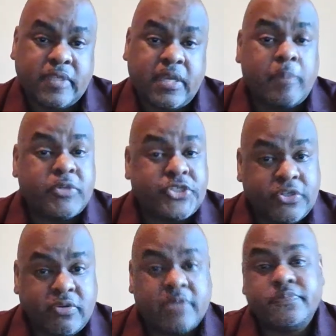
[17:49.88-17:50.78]
I'm going to
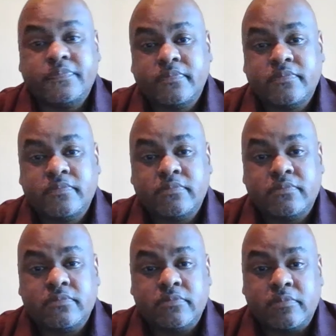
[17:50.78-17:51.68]
show up,
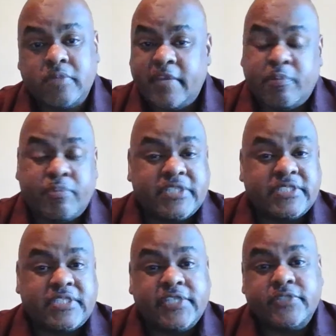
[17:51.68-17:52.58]
give them a
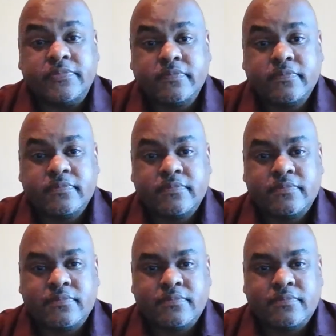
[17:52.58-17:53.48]
presentation.
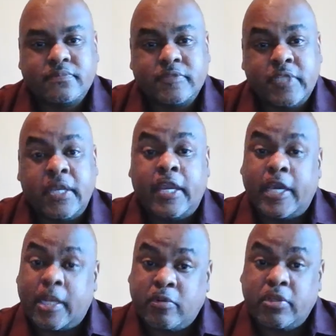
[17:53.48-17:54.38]

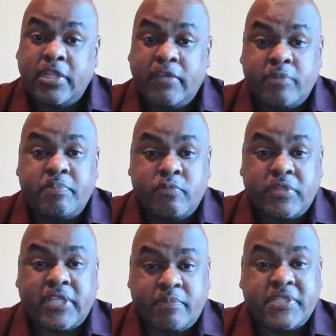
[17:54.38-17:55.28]
And I'm going to leave with,
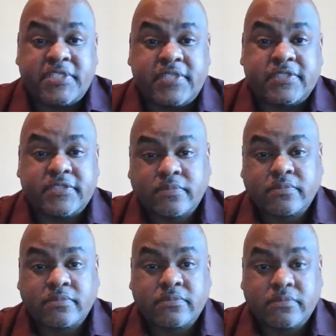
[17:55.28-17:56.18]
with that business.
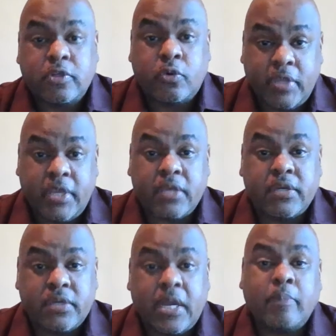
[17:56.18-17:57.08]
Oh, yeah.
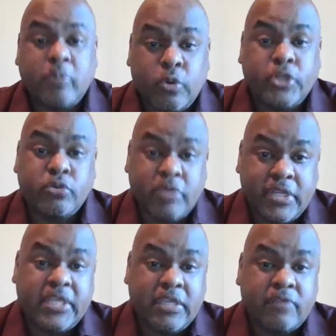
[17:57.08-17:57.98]
I'm going to
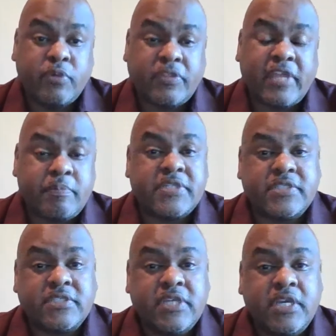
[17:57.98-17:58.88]
leave with that
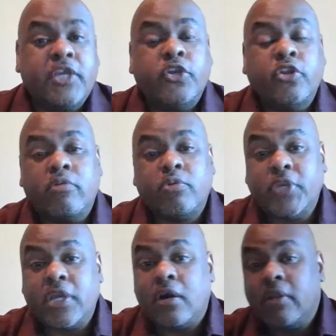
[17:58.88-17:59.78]
business. You know what we
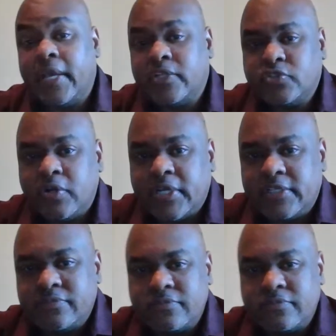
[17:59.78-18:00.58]
call that in trucking?